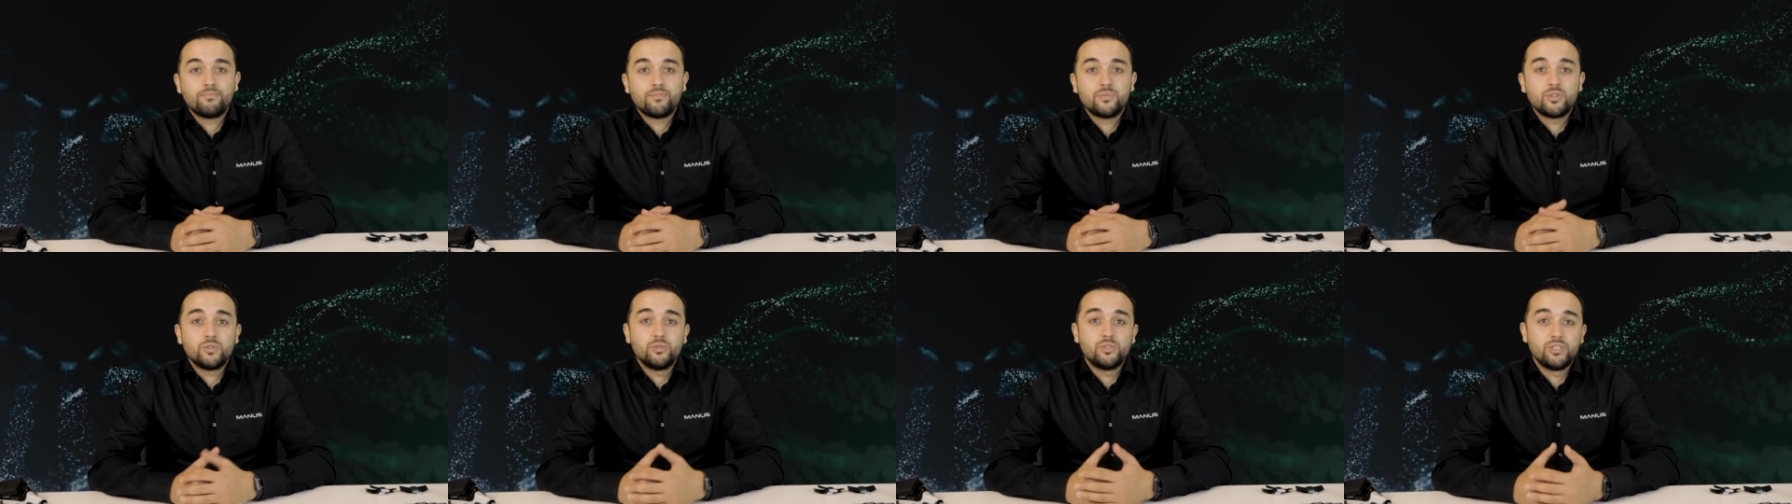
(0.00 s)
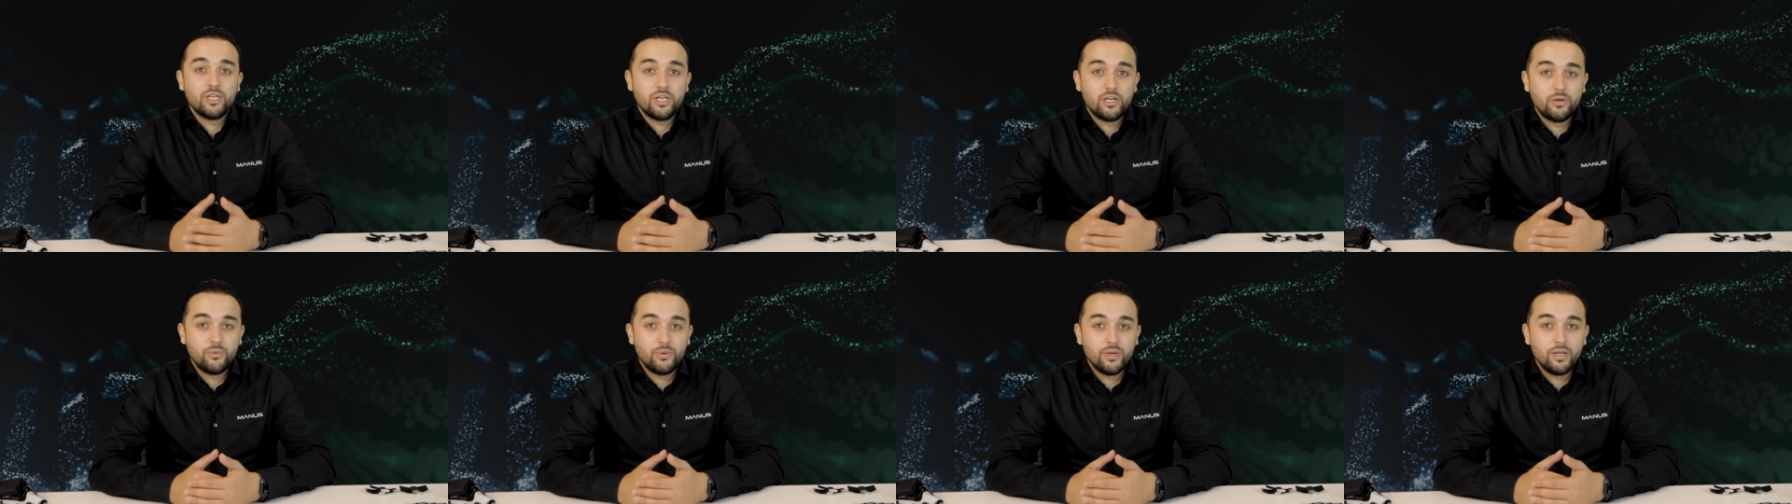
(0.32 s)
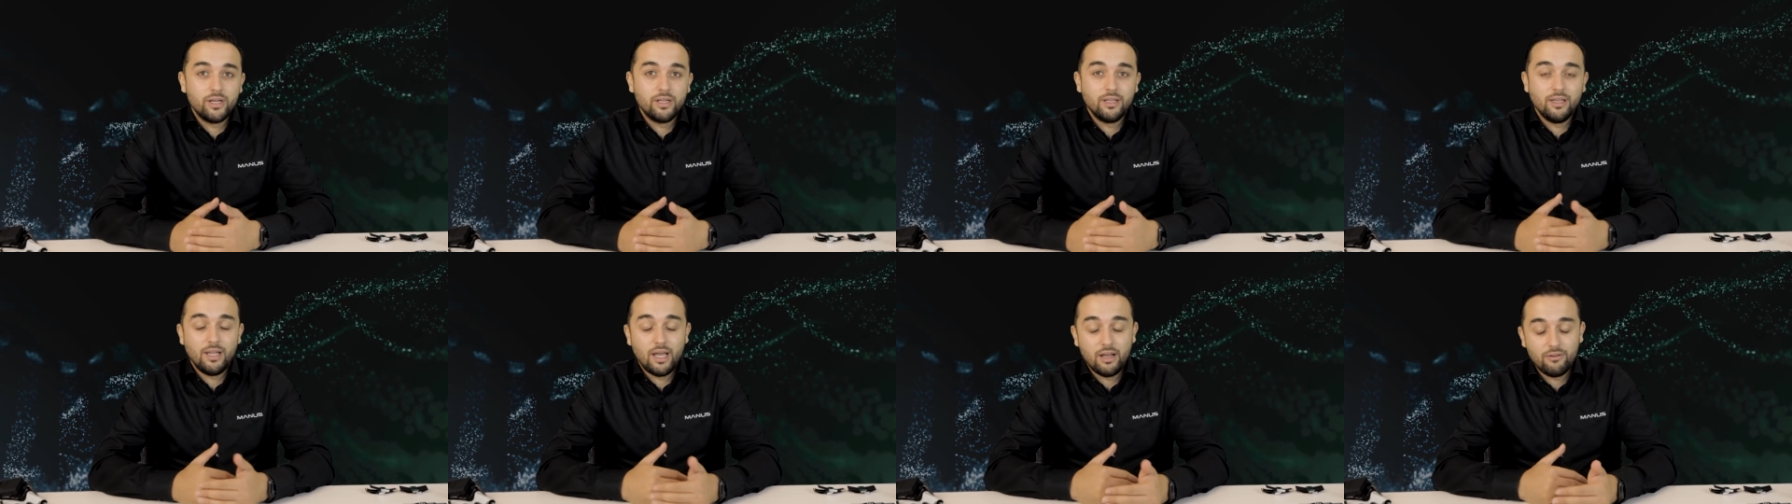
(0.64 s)
to
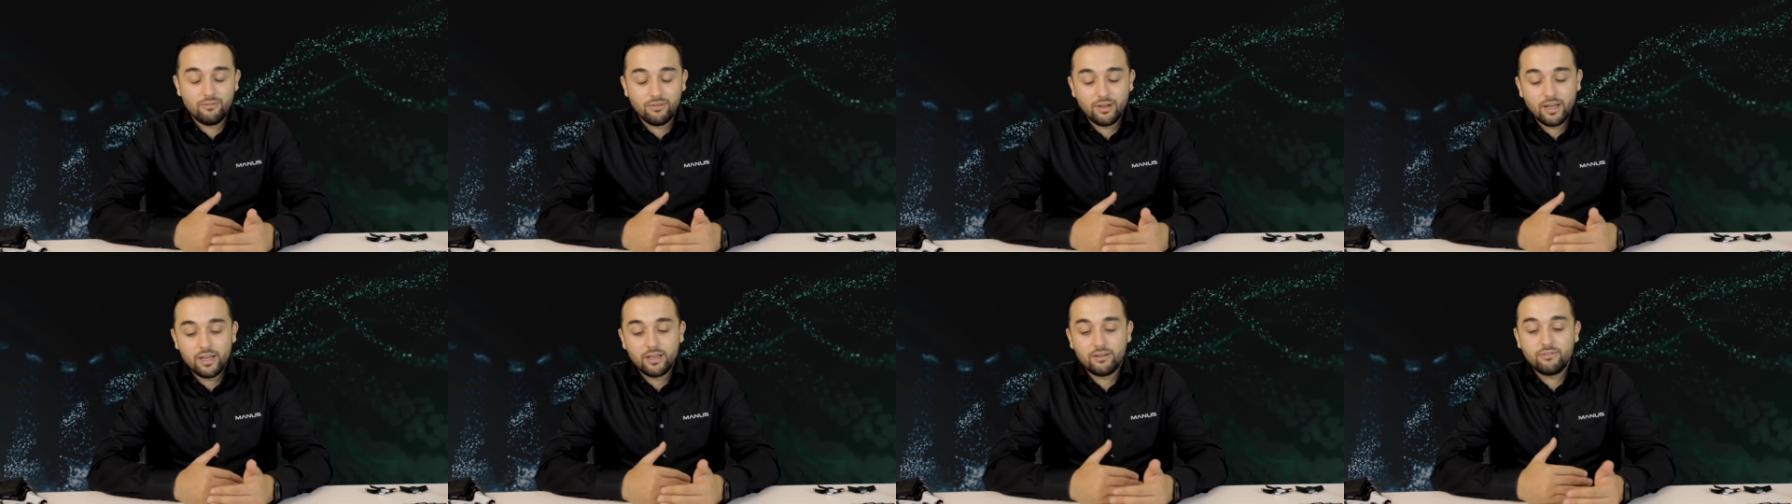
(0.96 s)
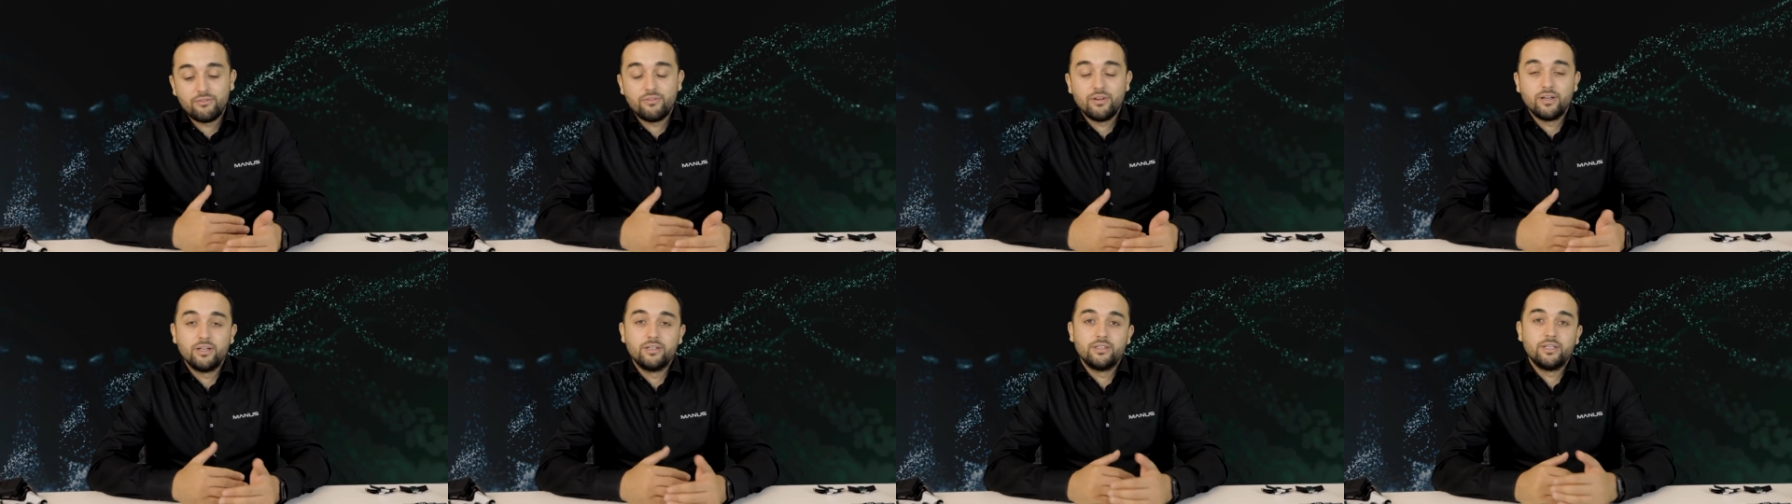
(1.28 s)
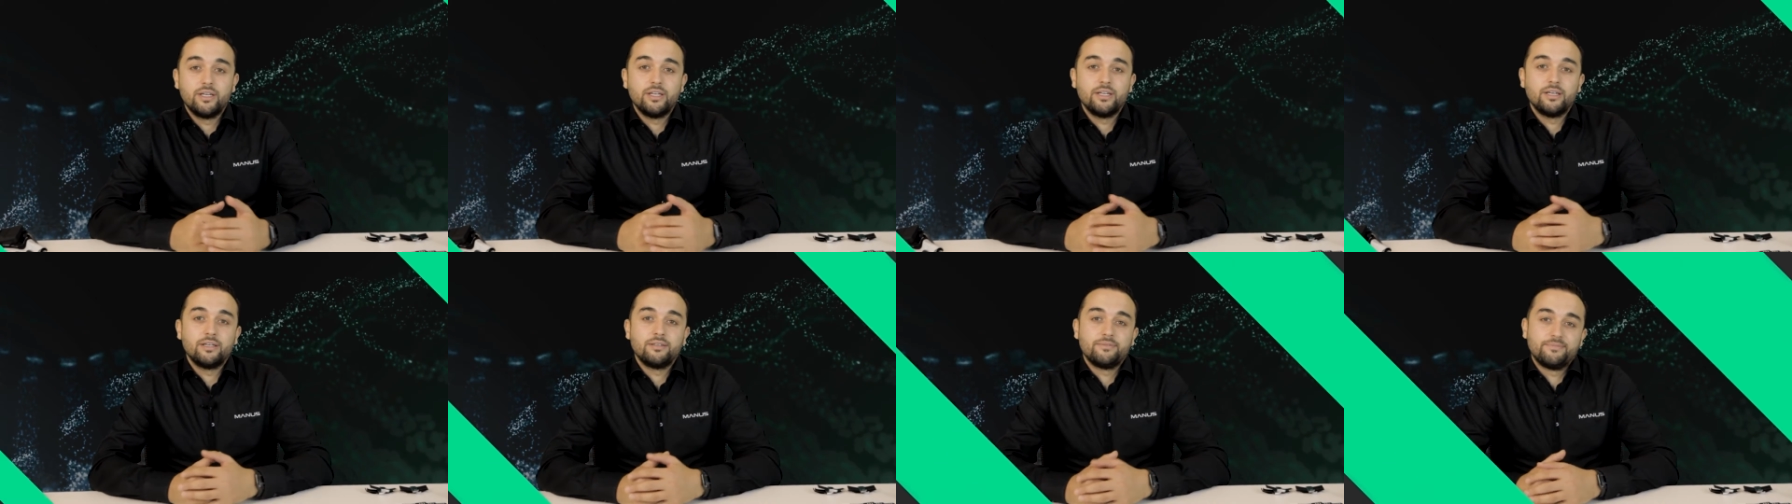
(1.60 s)
generate lifelike finger data.